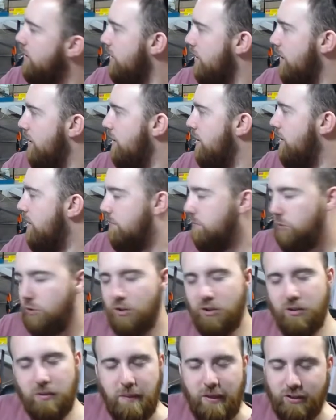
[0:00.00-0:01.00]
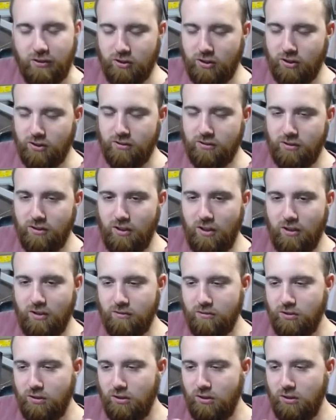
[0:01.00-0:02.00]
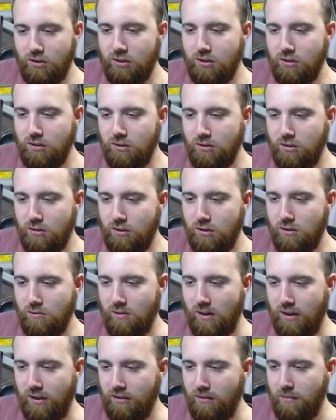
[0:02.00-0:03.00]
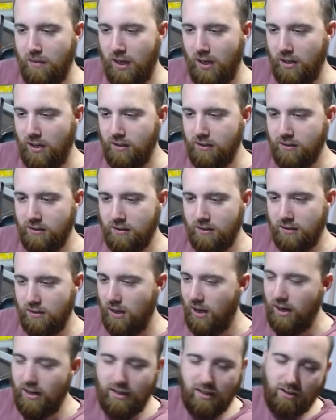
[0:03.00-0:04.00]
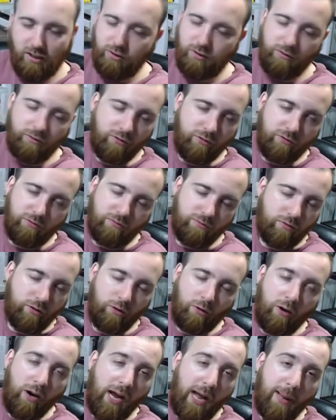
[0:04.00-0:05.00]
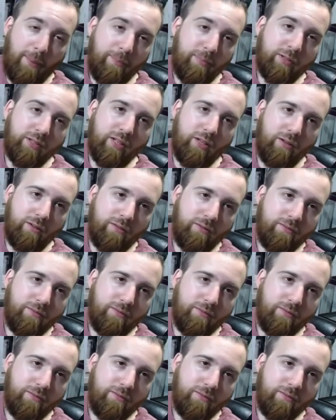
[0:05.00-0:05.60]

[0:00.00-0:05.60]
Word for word: Um, so it's best just you know do your do your regular maintenance. I didn't do crap, so